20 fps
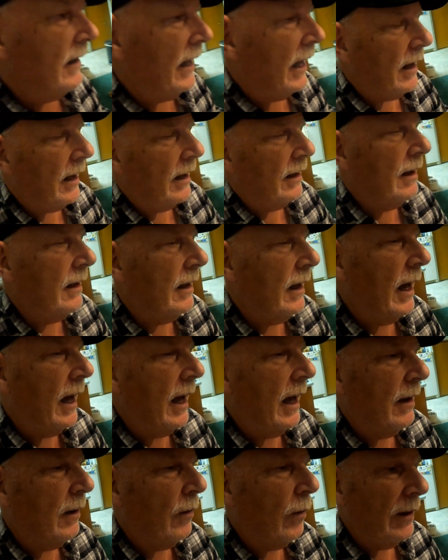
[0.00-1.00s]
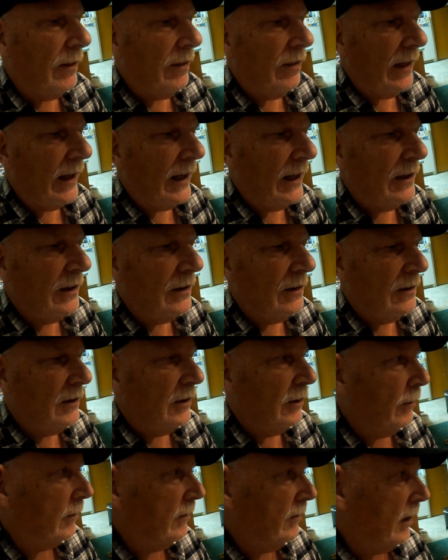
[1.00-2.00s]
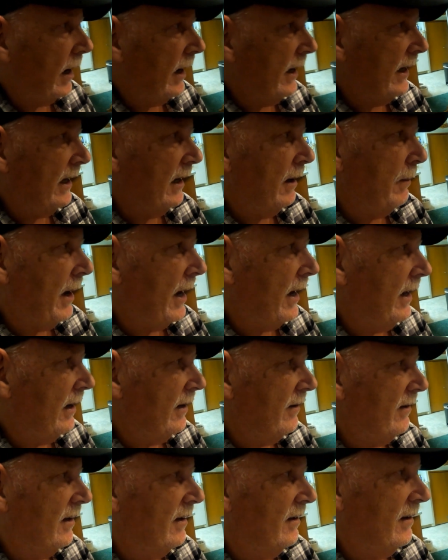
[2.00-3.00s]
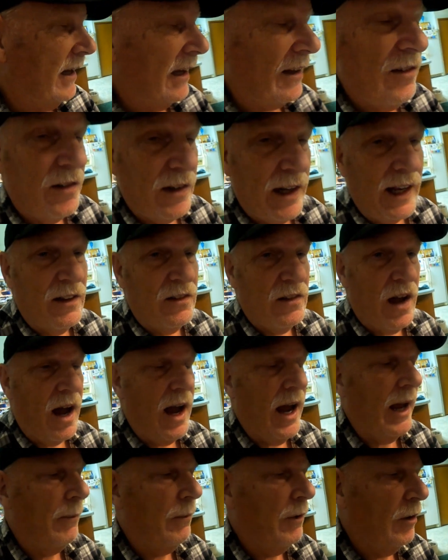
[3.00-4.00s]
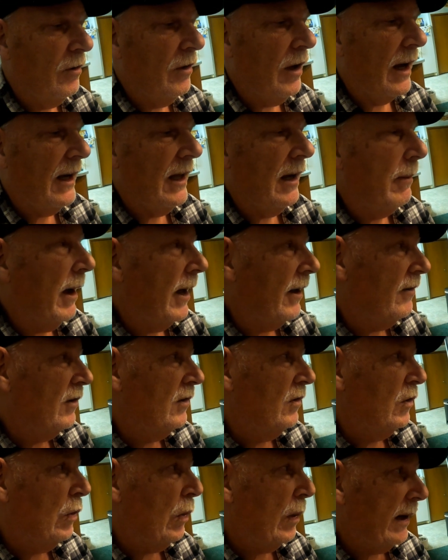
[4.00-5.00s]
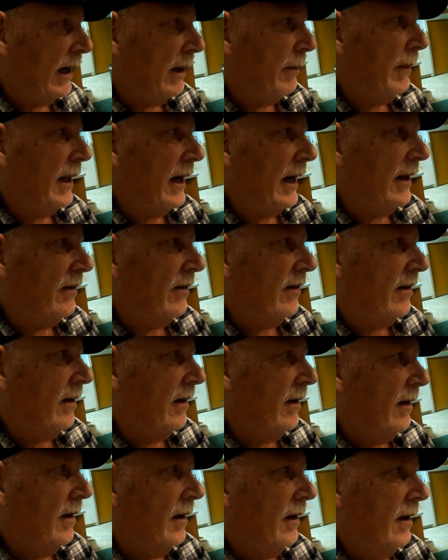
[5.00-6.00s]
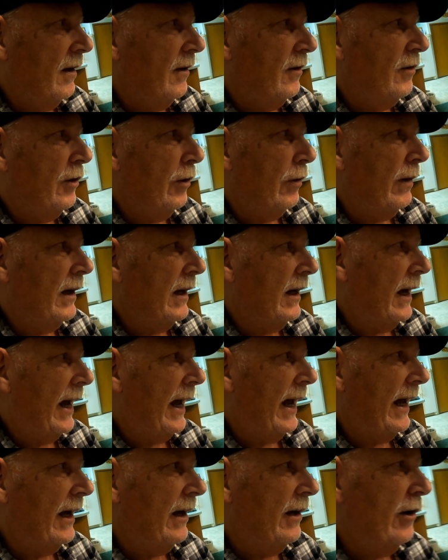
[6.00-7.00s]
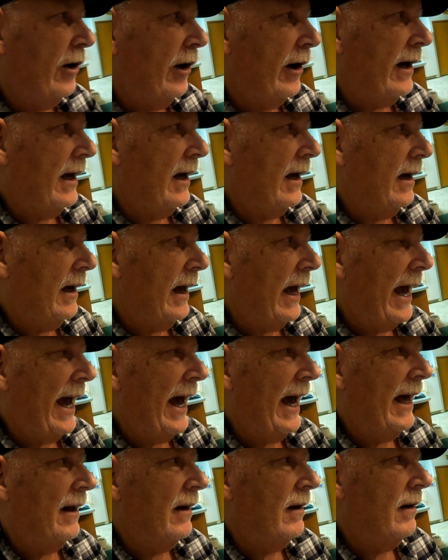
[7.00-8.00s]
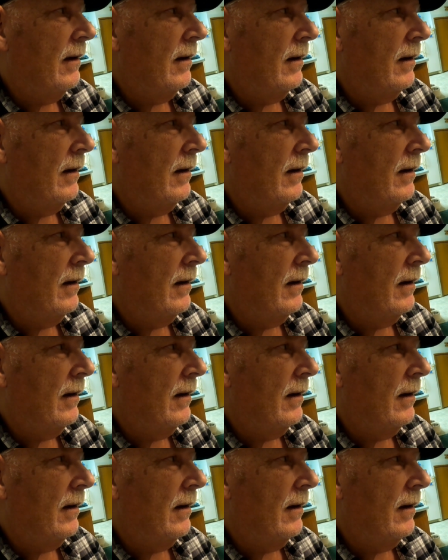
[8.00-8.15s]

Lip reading: Now, one thing you're talking about is it does take time. You're talking about 20 minutes doing a cook at